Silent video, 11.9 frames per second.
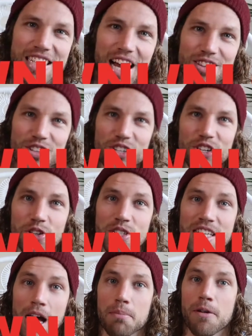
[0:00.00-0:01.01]
download the
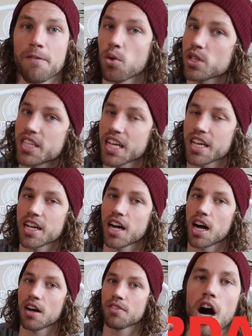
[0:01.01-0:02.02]
newest app before taking
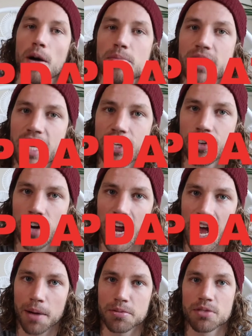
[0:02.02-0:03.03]
off. Update your
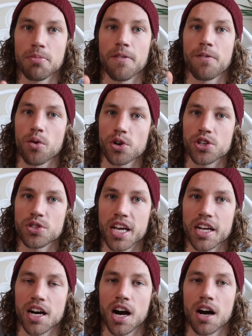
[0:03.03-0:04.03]
apps before you
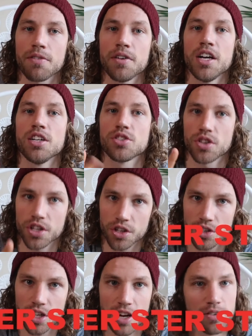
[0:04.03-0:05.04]
take off so that
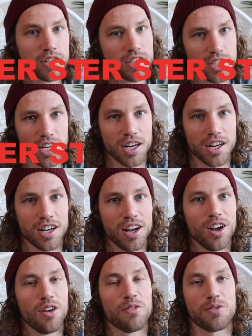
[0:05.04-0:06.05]
you're never stuck
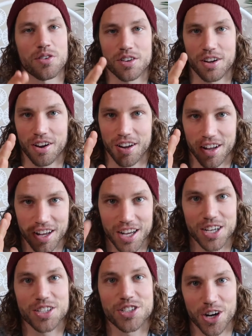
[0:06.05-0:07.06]
for
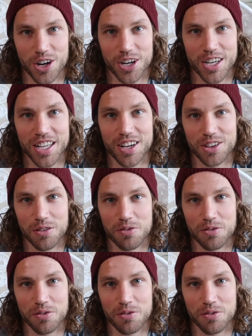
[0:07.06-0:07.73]
an eternity on the